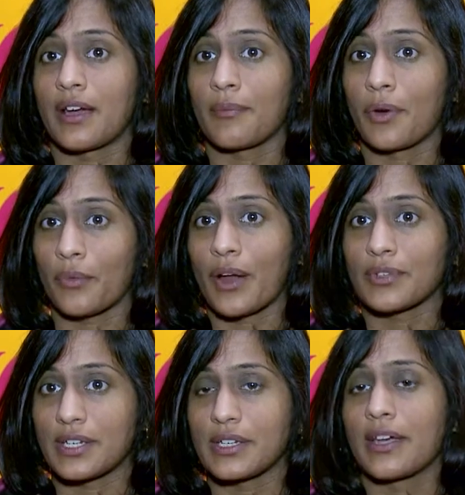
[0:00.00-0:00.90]
um,
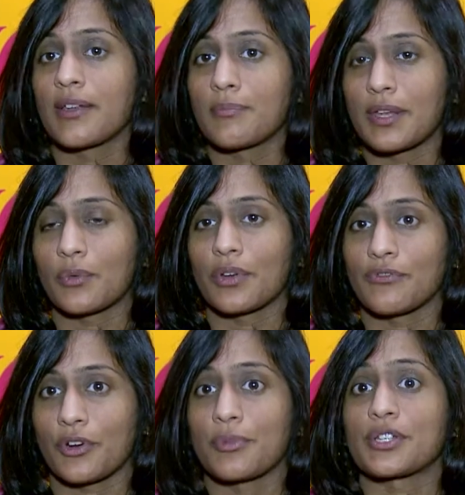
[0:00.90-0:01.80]
around India and being
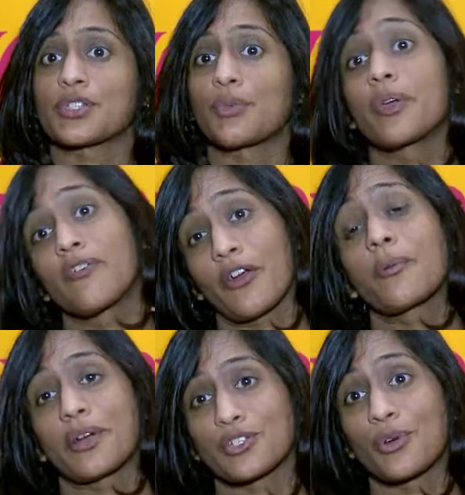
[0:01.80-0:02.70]
refurbished. So we very
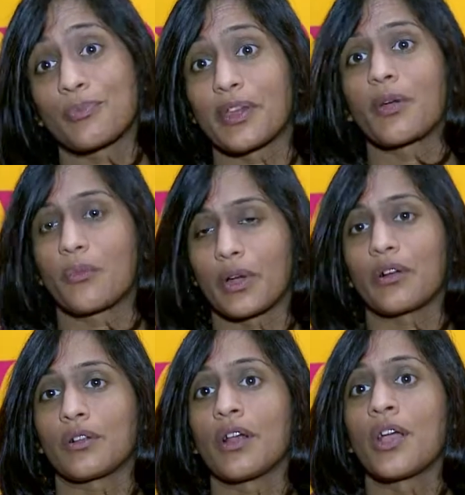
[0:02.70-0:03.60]
much hope that it
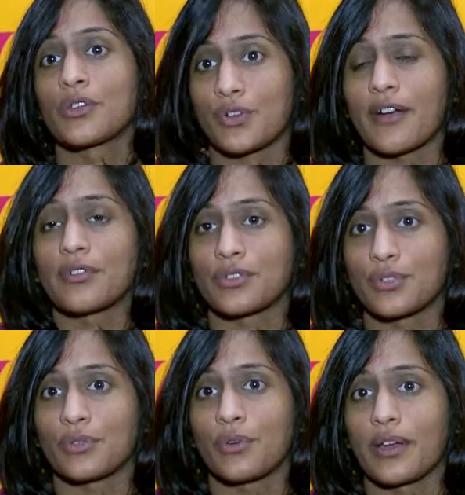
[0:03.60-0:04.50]
will travel
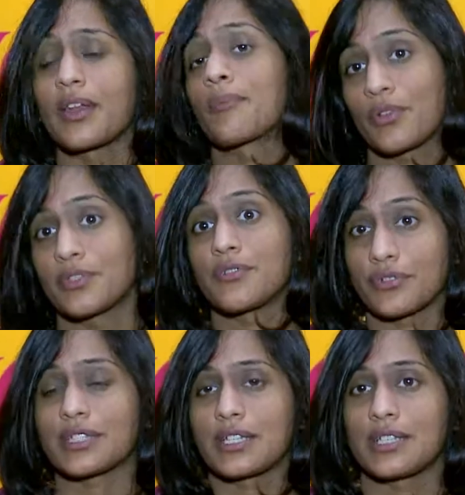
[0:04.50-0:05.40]
to a number of
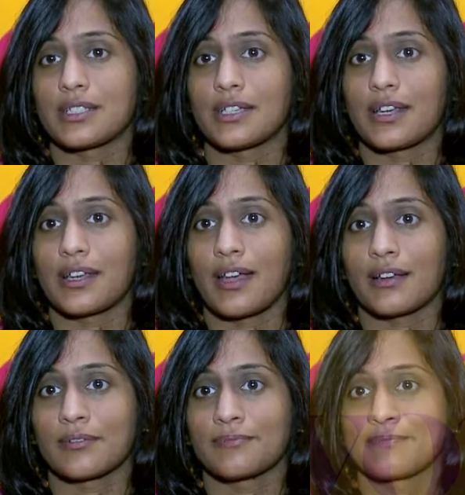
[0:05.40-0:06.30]
different cities in
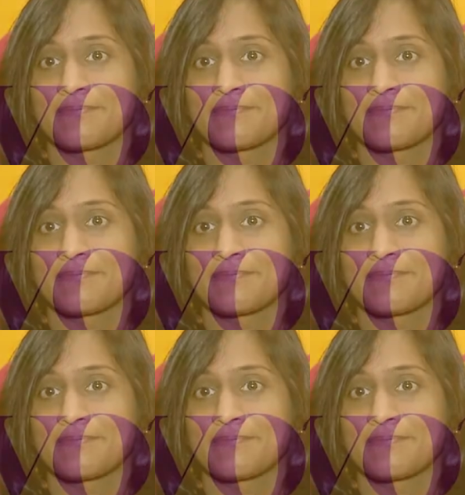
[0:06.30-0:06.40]
India.